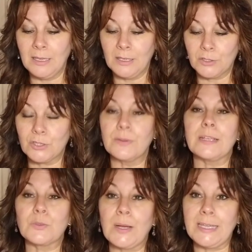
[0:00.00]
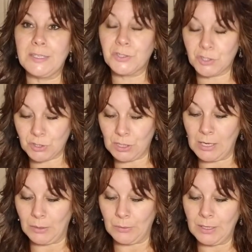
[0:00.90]
So that's why he's
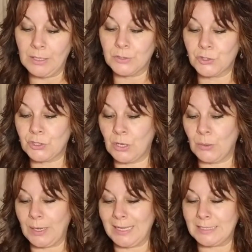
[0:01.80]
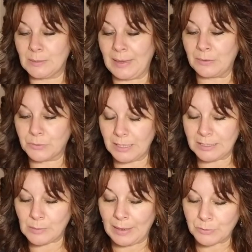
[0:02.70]
slow. So it's about
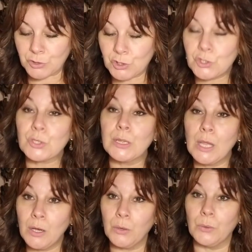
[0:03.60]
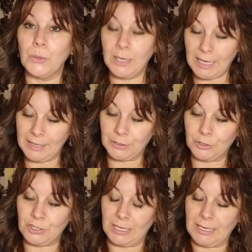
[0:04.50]
it's about slow
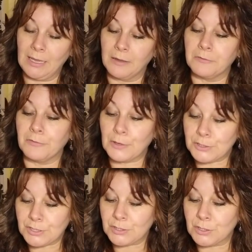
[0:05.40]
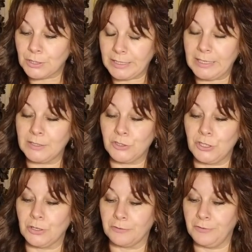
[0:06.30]
energy versus looking into
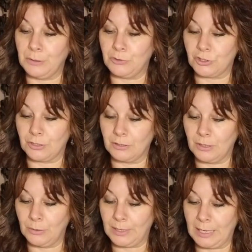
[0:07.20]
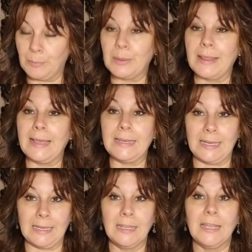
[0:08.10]
your future, okay?
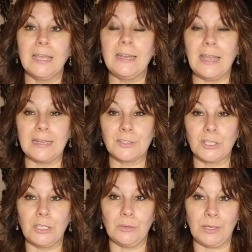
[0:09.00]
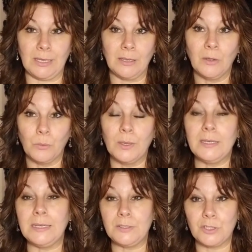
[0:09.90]
Planning and executing what
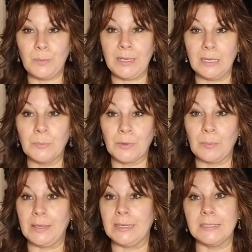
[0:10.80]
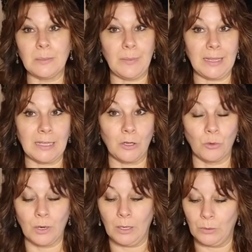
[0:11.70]
needs to be implemented to make it
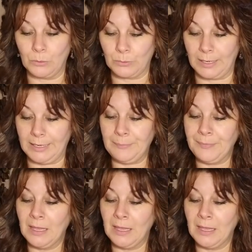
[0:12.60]
grow, right?